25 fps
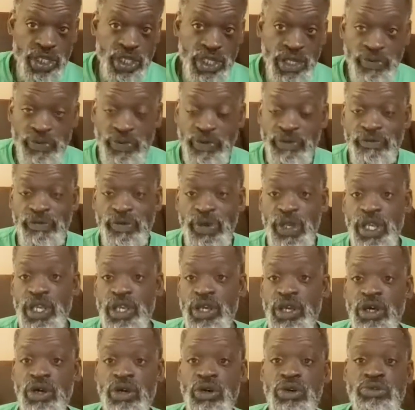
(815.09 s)
different
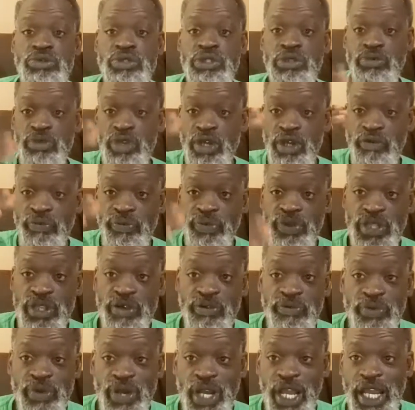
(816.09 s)
videos. I'm looking for
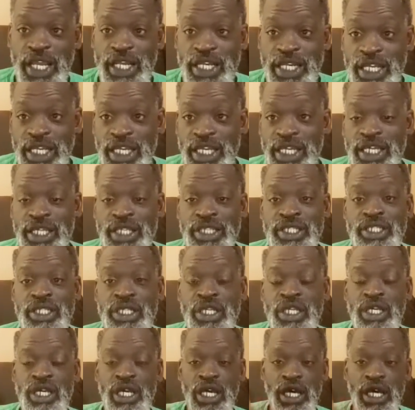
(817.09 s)
different ideas.